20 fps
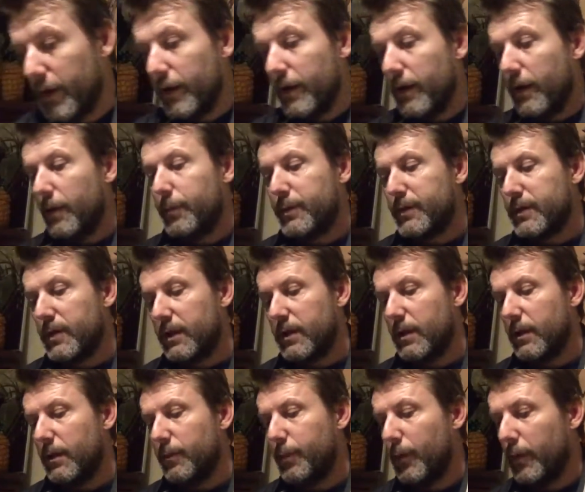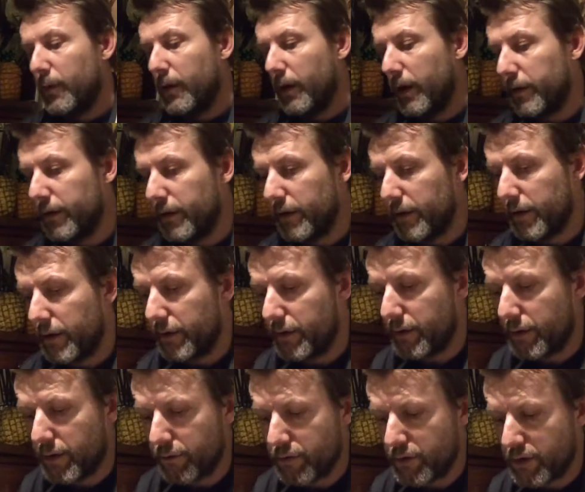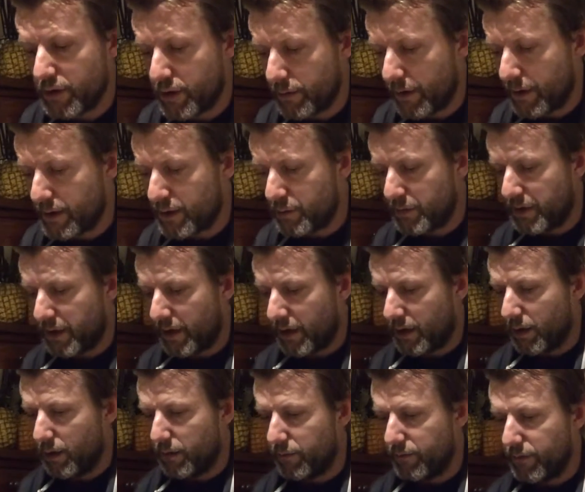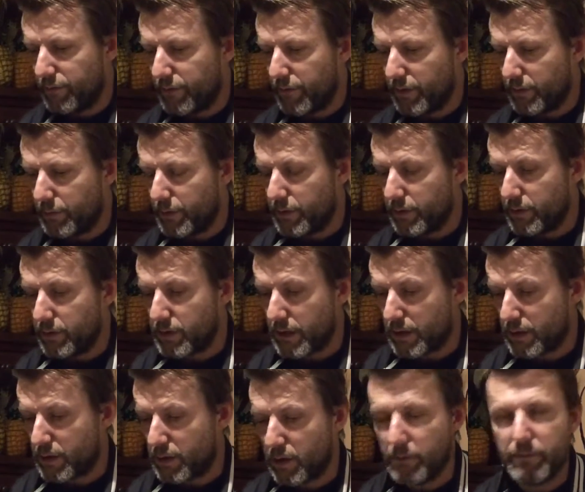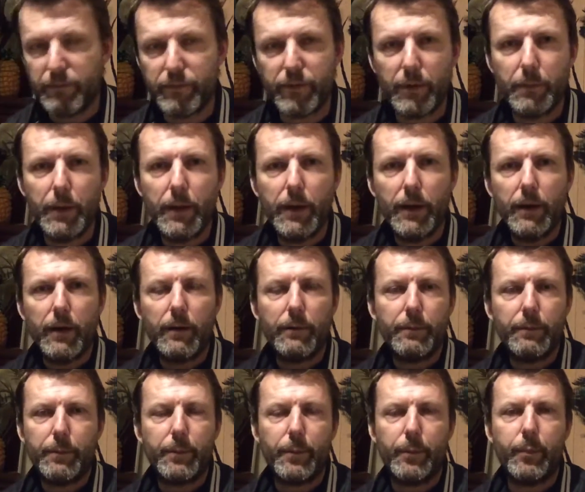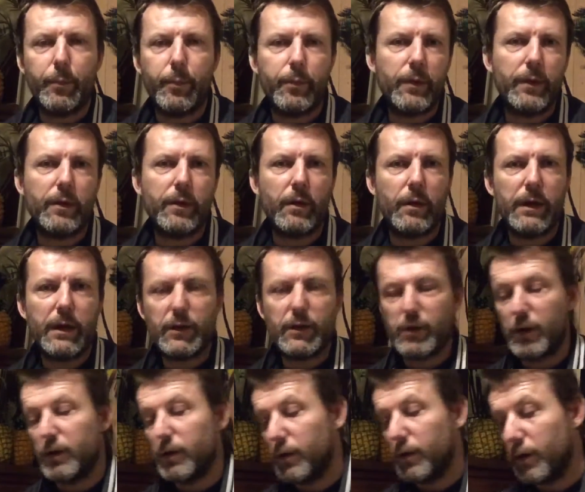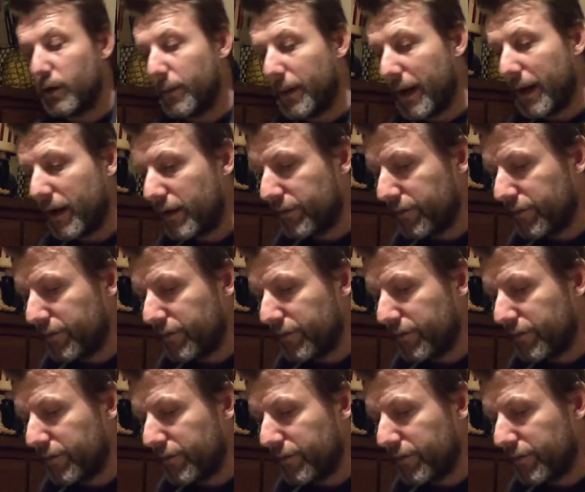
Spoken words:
a particular point on the current situation with that COVID thing, because that's come from, it actually could have come out of